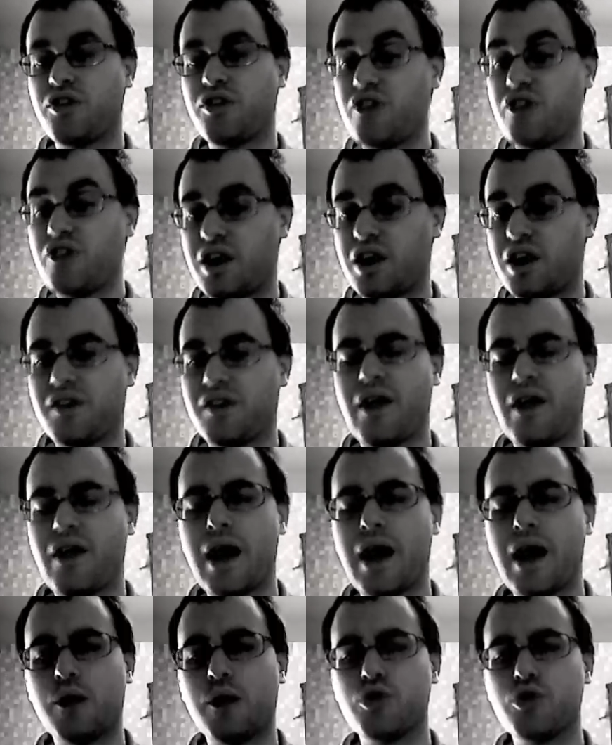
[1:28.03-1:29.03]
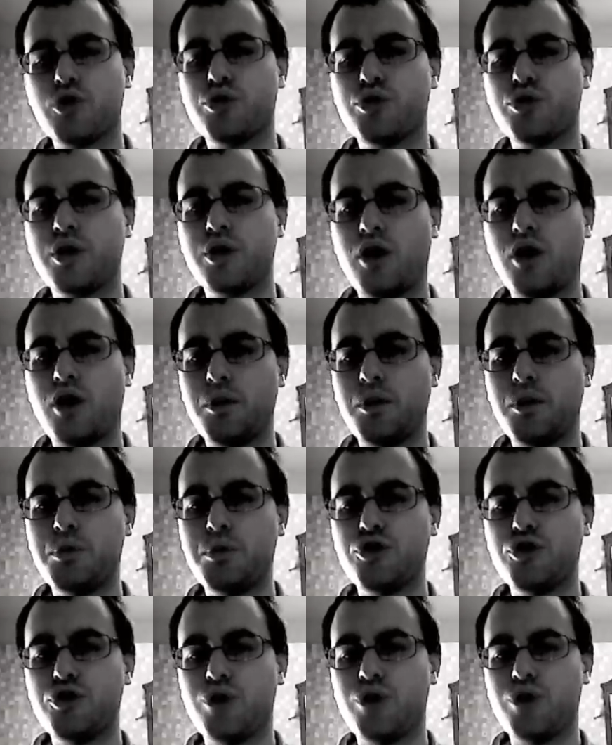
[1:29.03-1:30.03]
the second line, which we call the
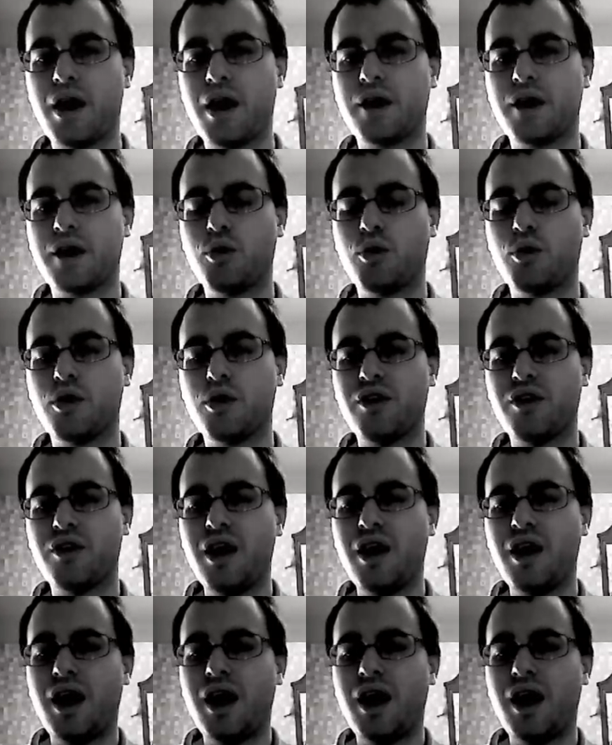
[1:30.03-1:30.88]
bourgeois headquarters.